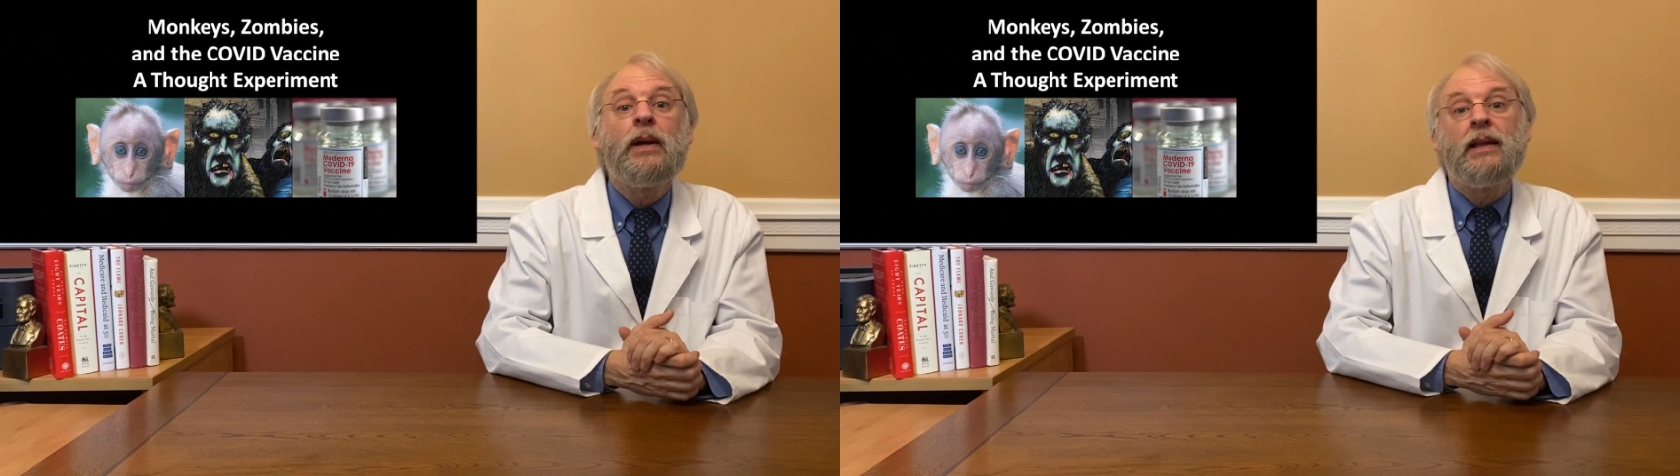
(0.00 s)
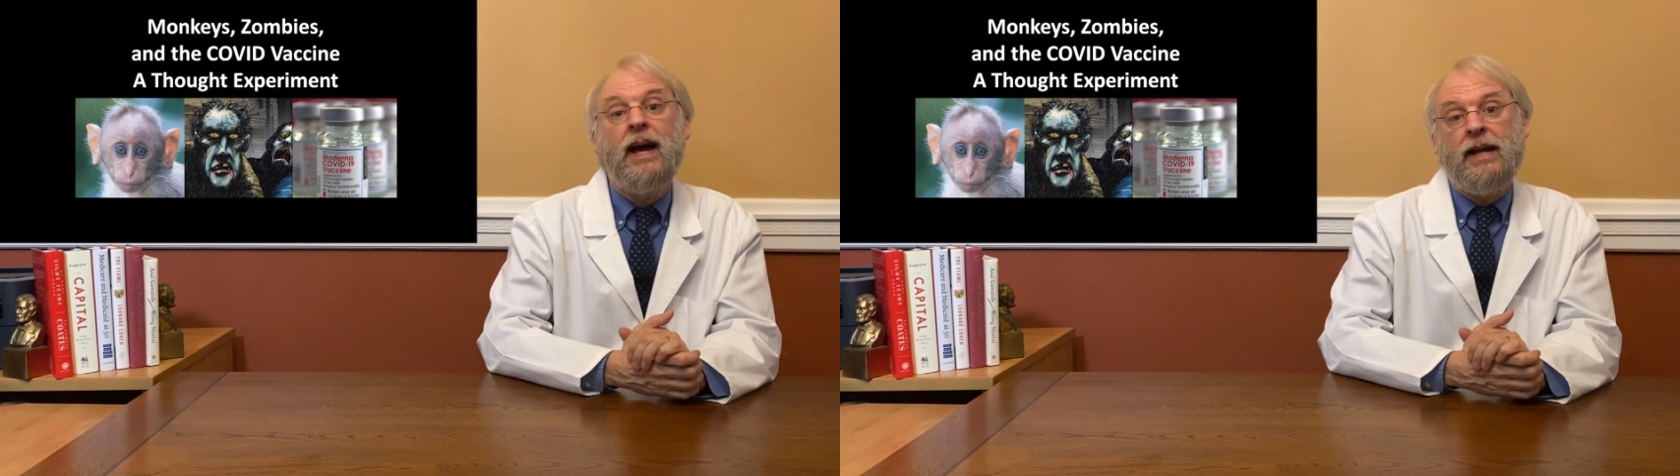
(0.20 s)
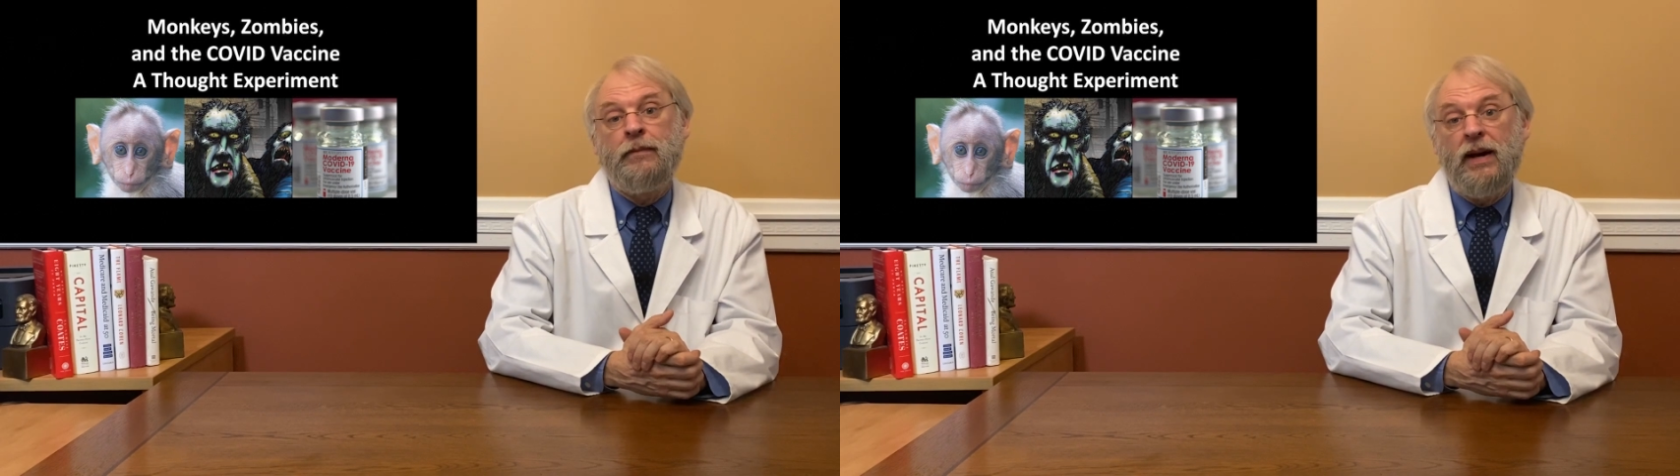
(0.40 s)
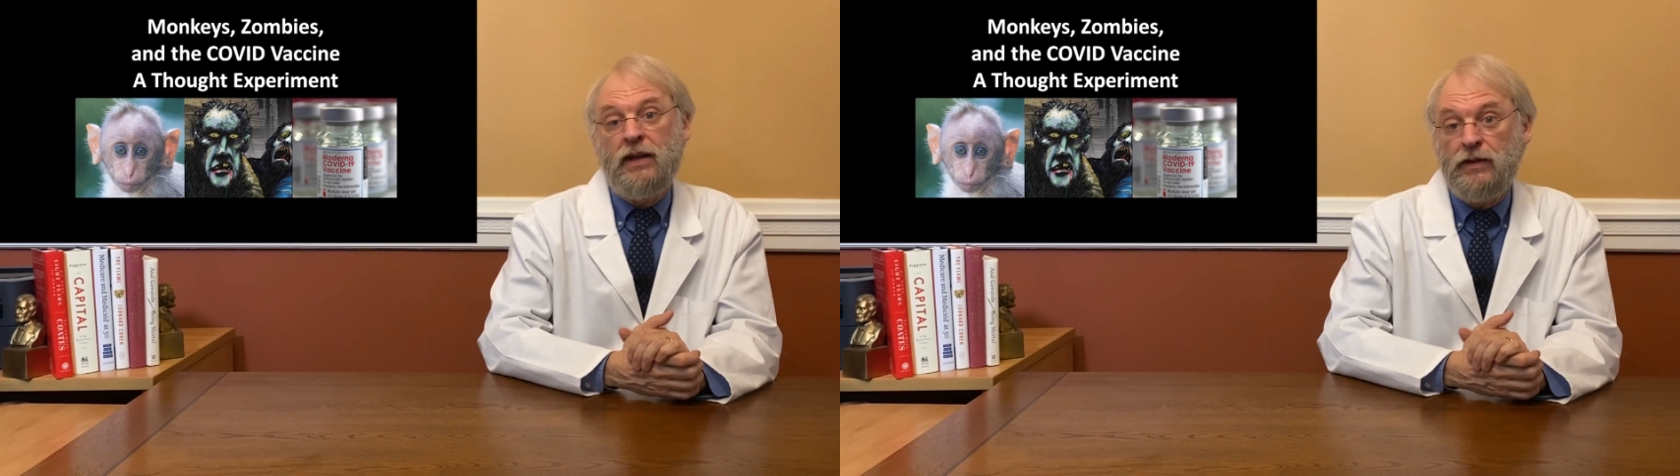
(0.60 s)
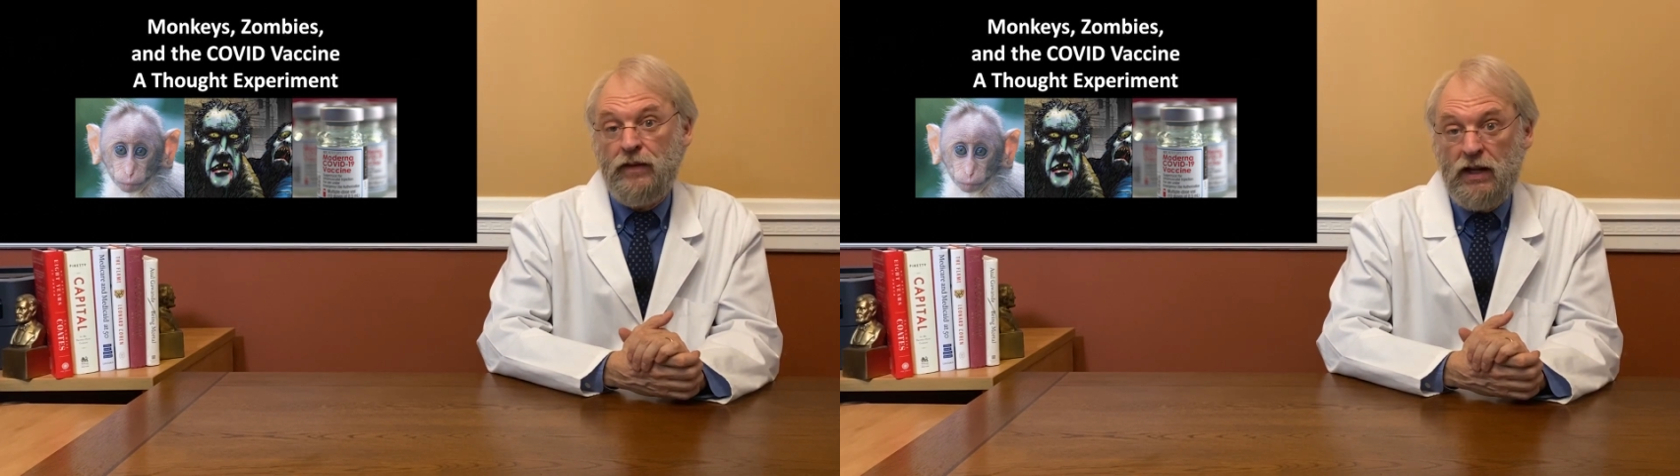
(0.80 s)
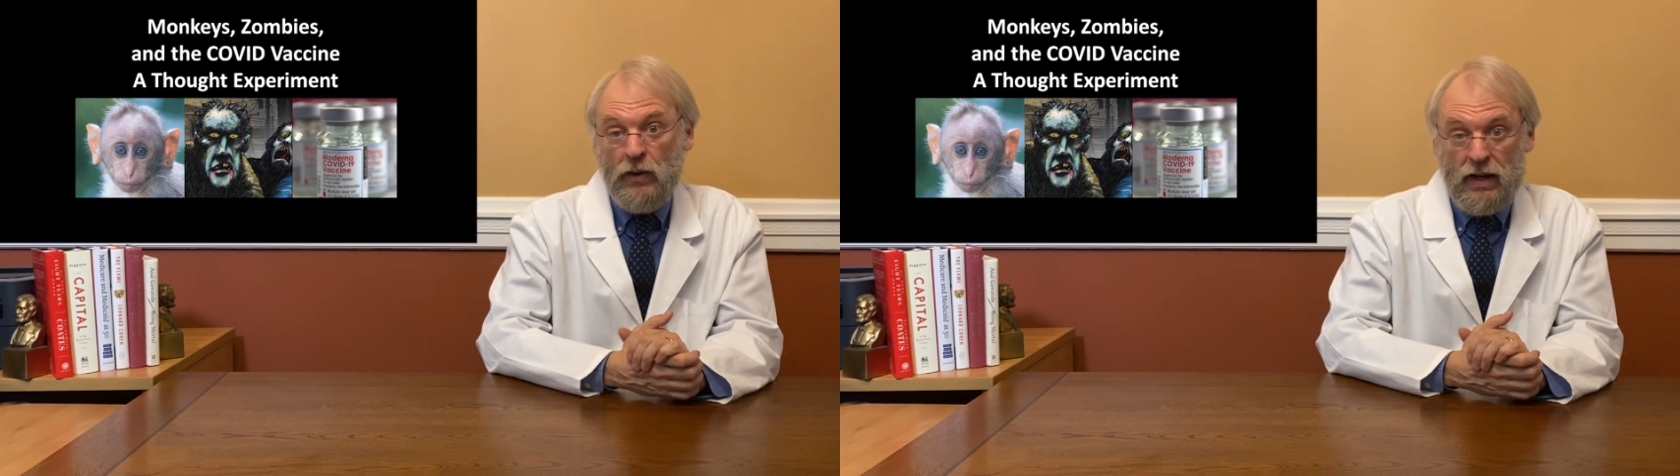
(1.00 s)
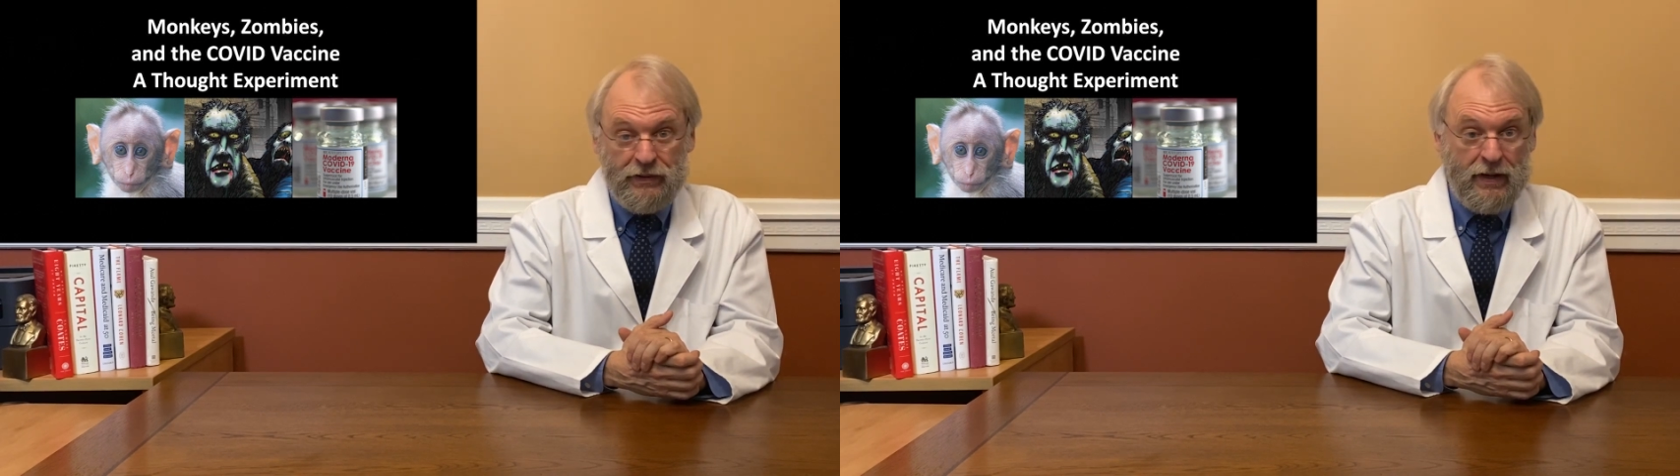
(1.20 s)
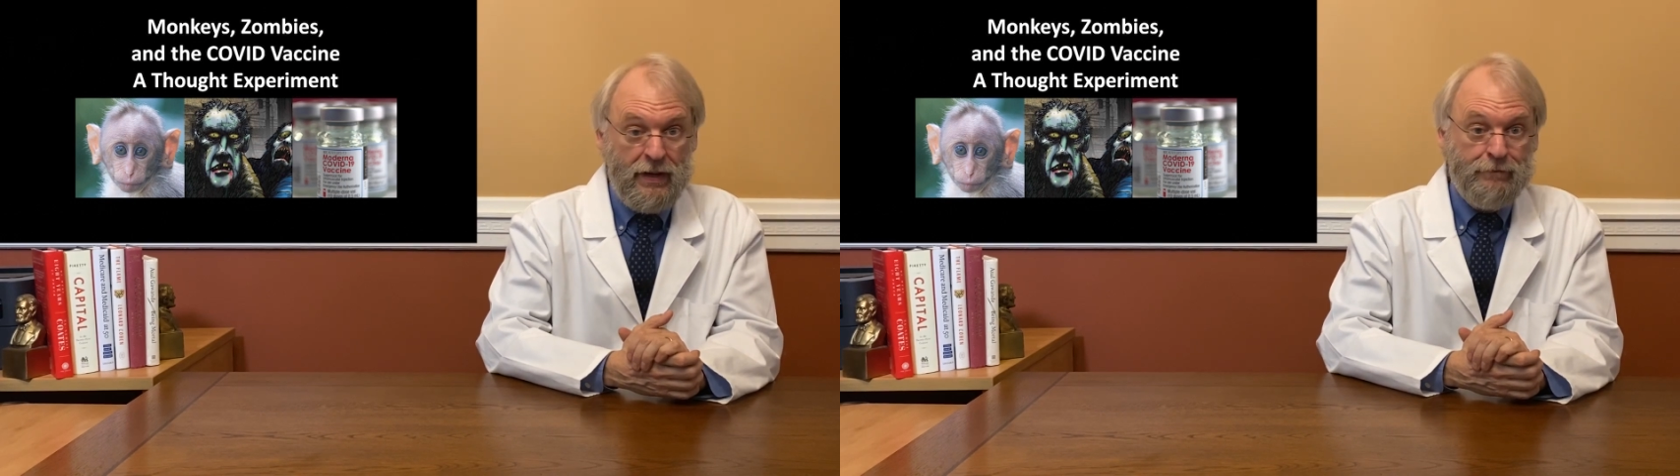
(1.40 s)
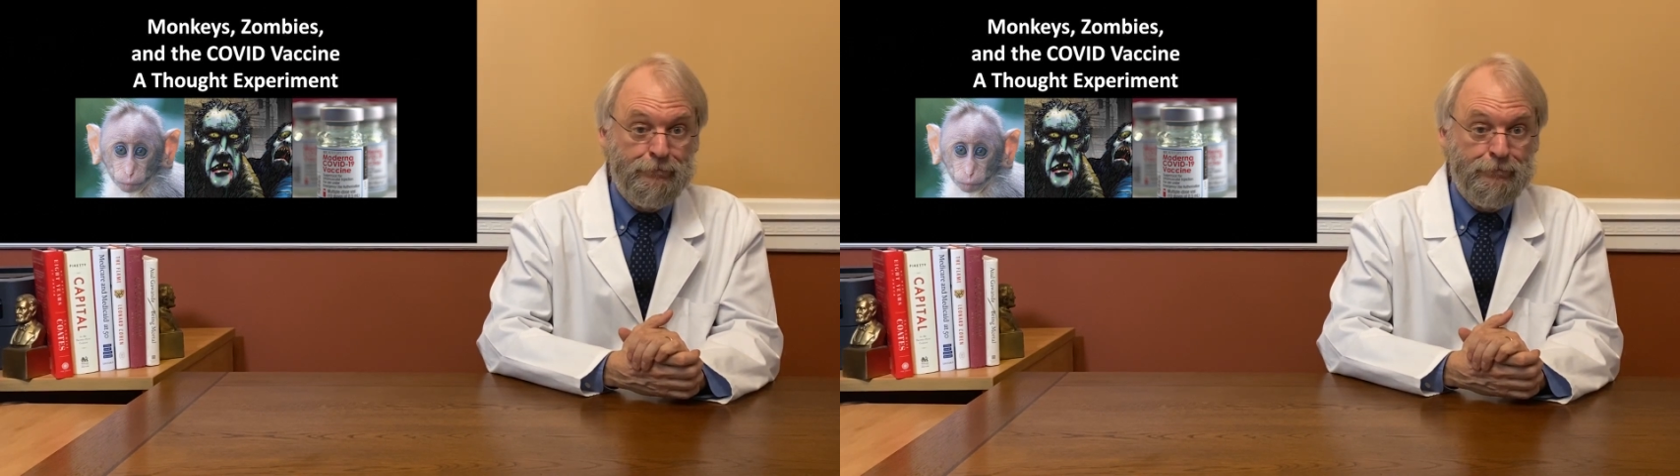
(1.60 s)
were enlightened by this video essay.